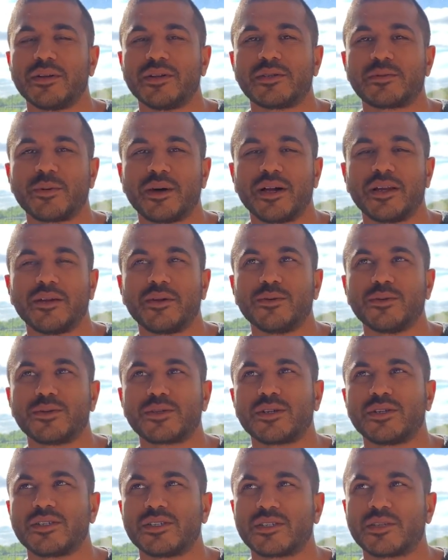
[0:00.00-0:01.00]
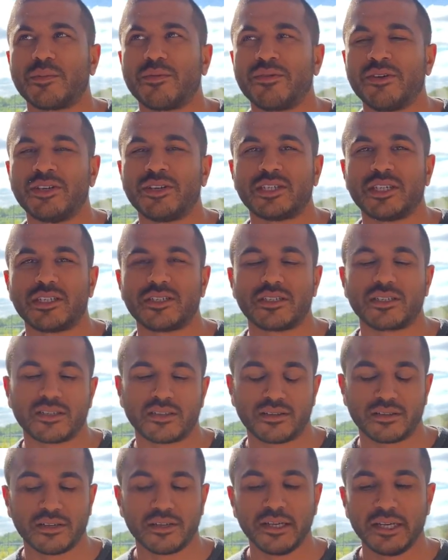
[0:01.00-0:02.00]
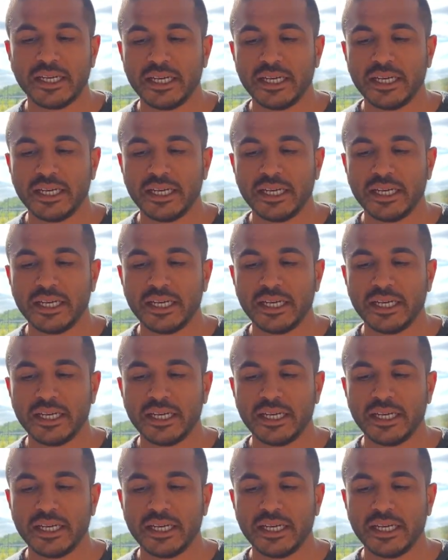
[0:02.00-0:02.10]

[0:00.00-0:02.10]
as well, and also just appreciating